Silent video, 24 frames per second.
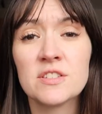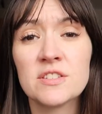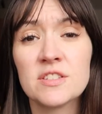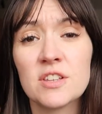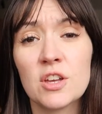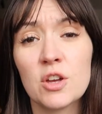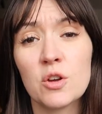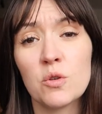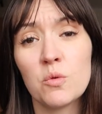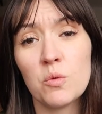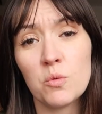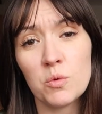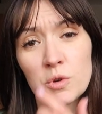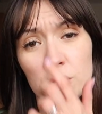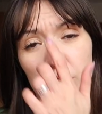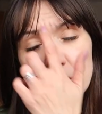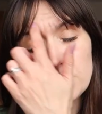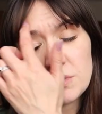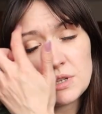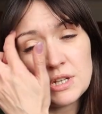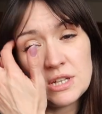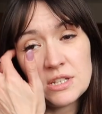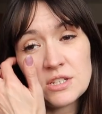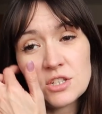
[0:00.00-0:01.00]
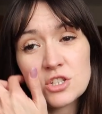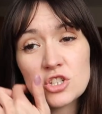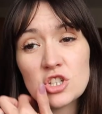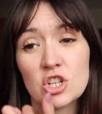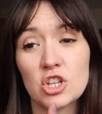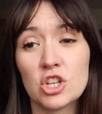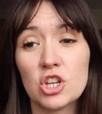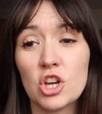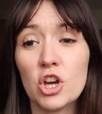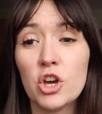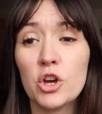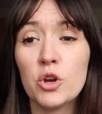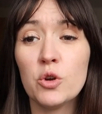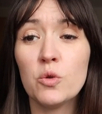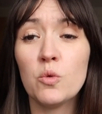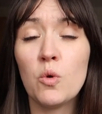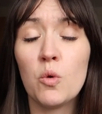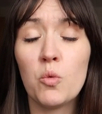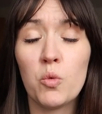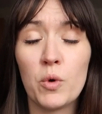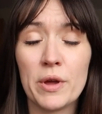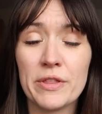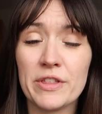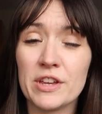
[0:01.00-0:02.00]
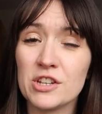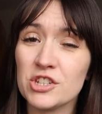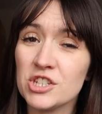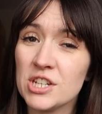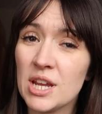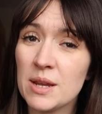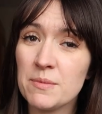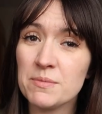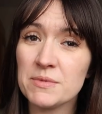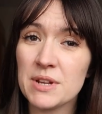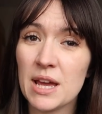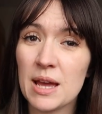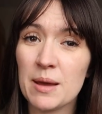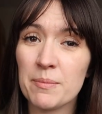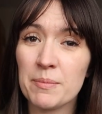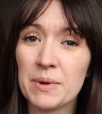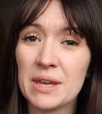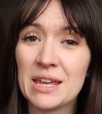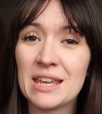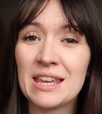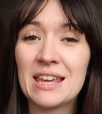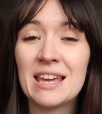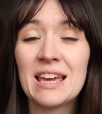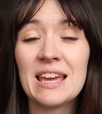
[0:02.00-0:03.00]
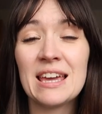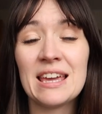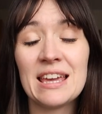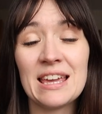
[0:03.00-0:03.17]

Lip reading: So what you need to go with a shaped nappy